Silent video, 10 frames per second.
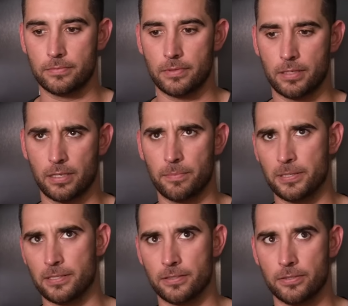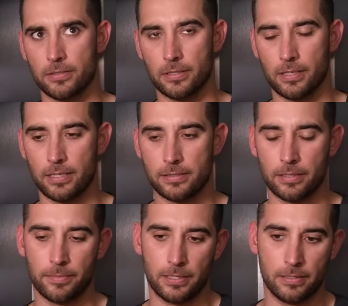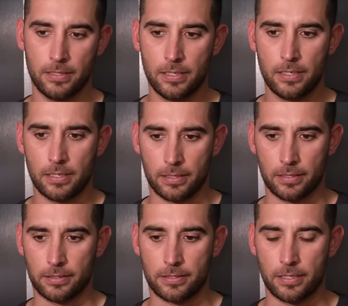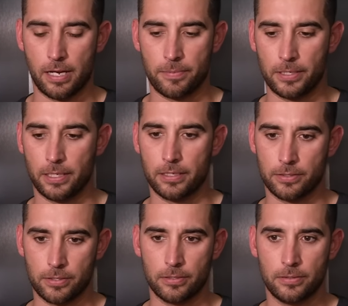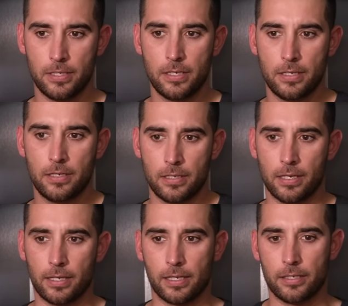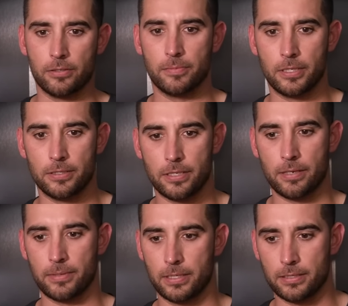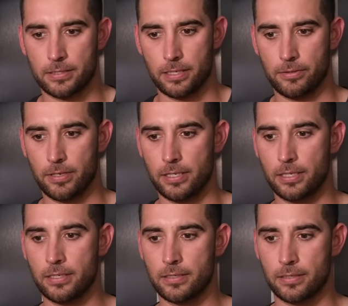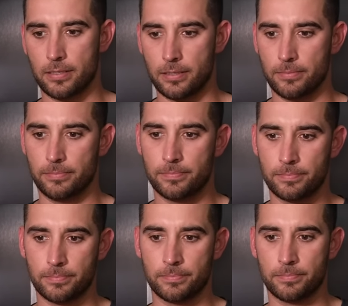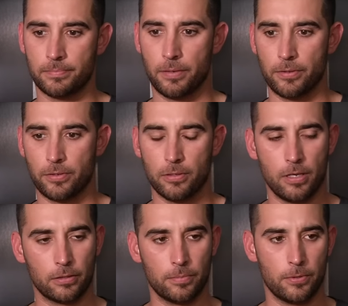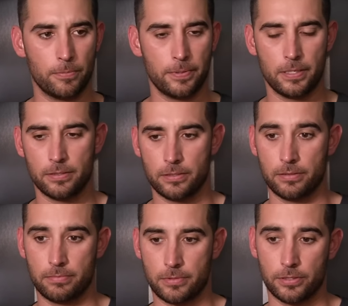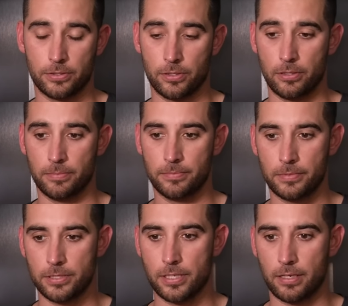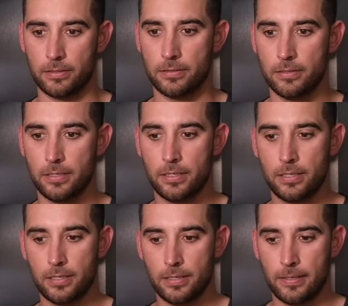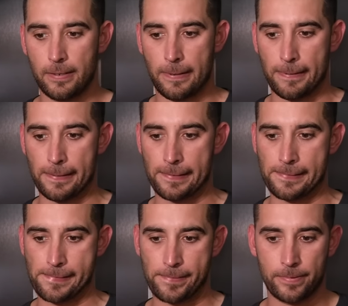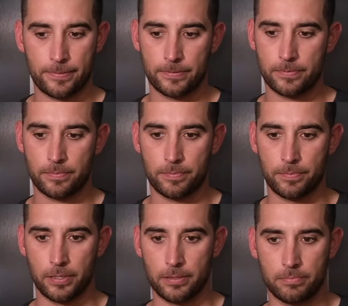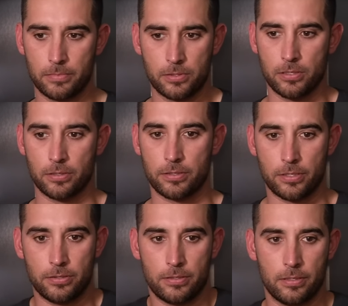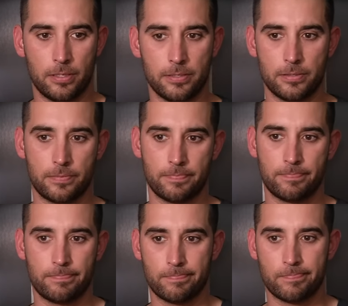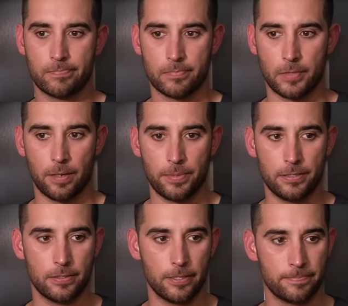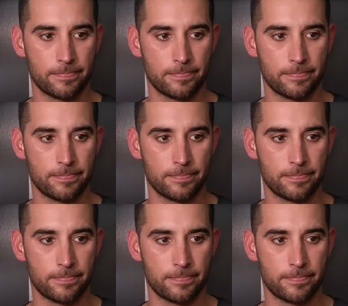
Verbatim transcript: I think I pitched on Tuesday the last time, and I think it's going to happen again. So uh, I got to do a better job, I guess, getting ready. Um, maybe throw longer bullpens or just throw them in general. Uh, but it's no excuse, you know. I just got beat today.